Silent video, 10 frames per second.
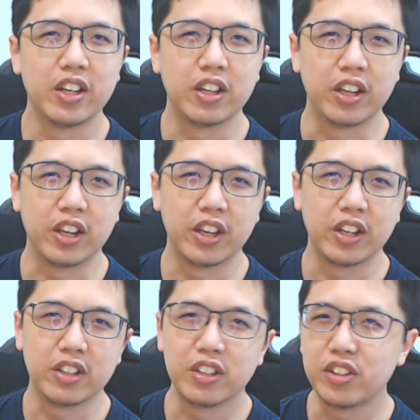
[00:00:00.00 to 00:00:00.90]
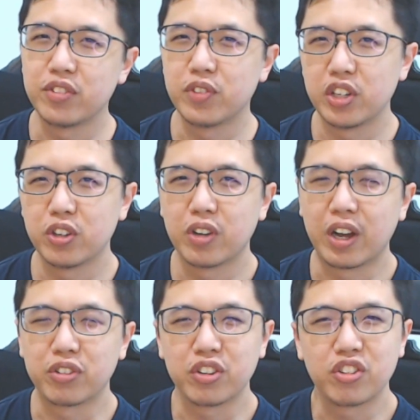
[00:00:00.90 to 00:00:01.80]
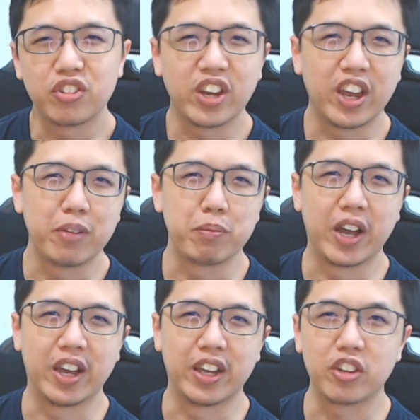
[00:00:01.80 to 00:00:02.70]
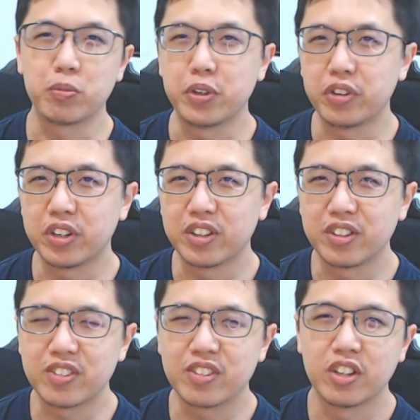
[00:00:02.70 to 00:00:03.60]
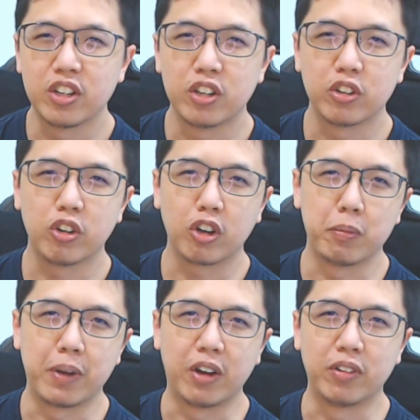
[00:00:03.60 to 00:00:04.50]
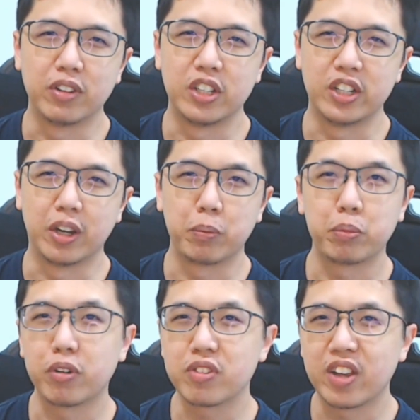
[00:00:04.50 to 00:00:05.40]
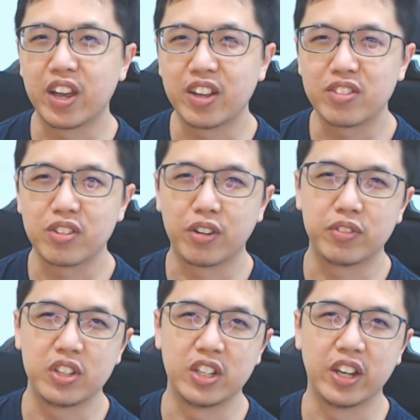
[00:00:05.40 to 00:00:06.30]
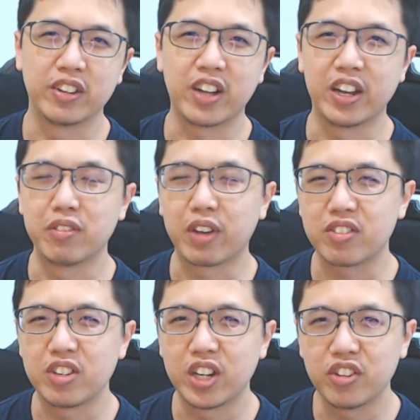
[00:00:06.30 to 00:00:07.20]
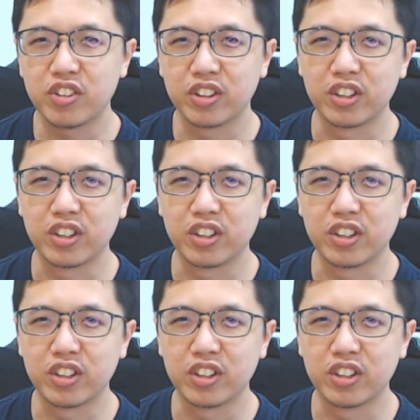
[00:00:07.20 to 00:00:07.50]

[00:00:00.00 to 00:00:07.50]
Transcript: And in this video, I'll just share my experience, talk about the process of the entire vaccination